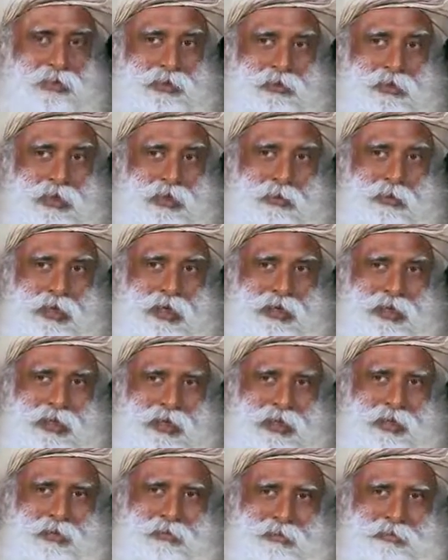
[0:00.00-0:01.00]
It's a very
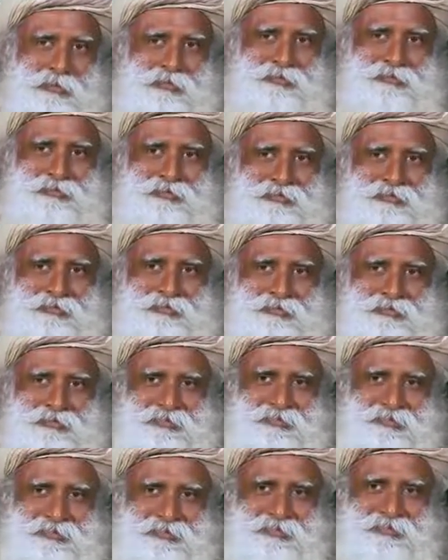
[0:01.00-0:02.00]
bad game.
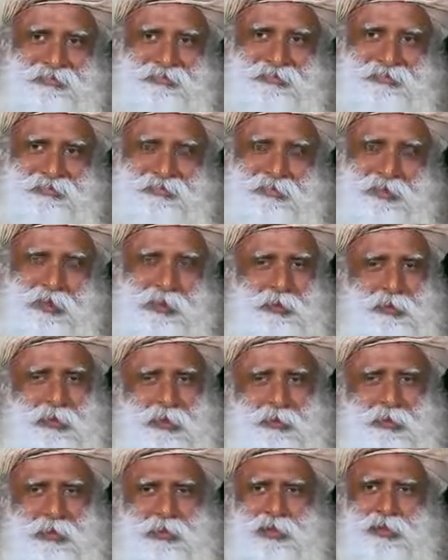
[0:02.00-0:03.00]
You
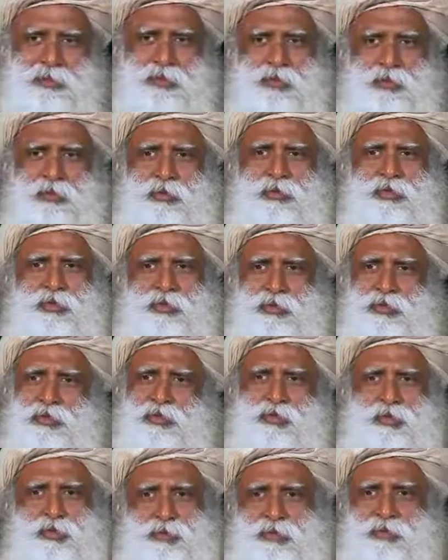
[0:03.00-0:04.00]
must be disillusioned
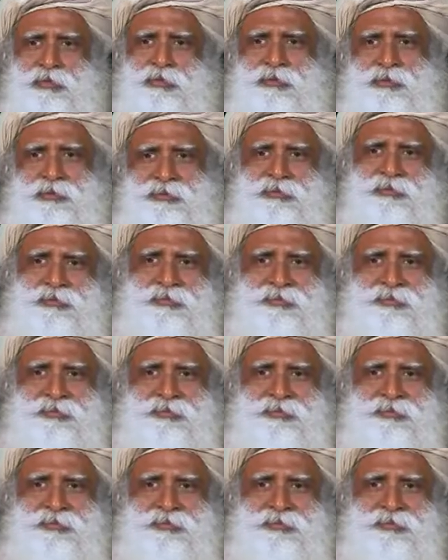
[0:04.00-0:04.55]
soon.